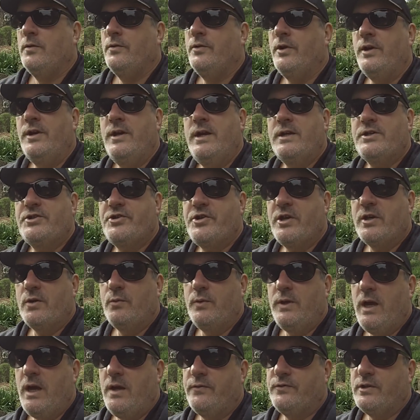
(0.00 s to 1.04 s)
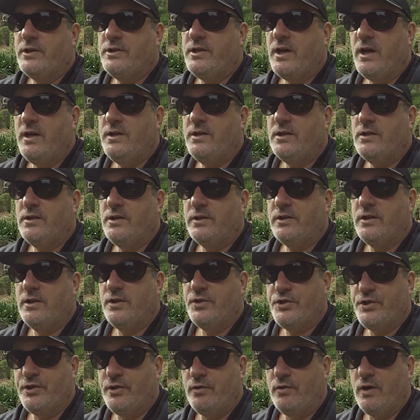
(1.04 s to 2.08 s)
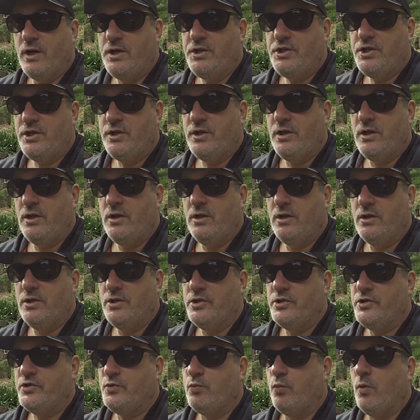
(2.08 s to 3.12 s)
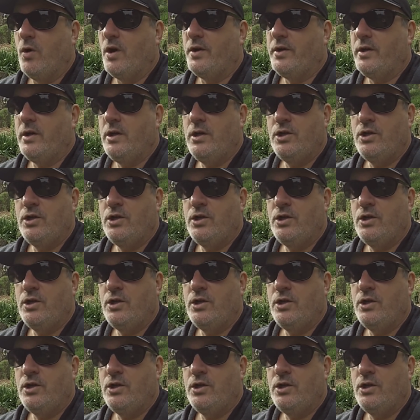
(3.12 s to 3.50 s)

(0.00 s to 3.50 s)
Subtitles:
The next thing we have to take into consideration is what